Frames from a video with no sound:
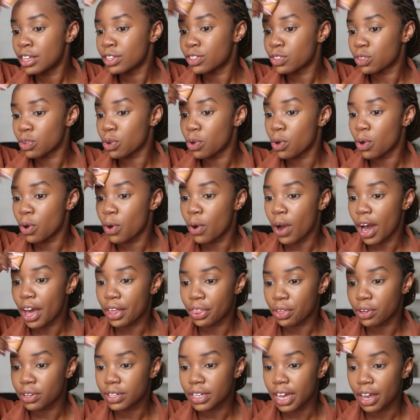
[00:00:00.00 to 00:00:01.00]
so I
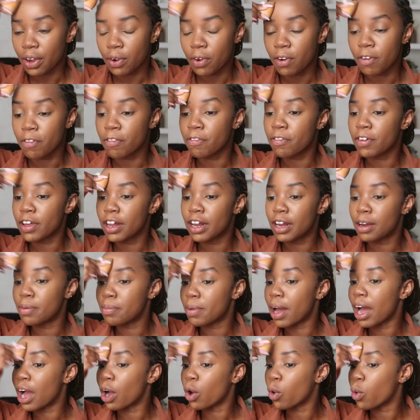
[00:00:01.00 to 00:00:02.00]
thought I could
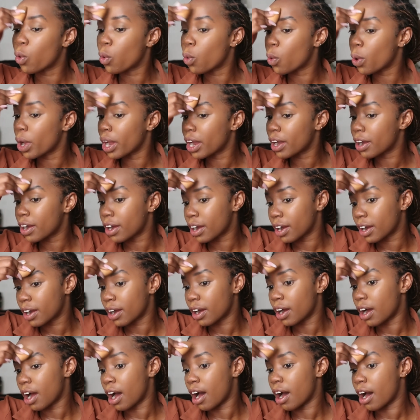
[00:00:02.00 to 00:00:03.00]
film a quick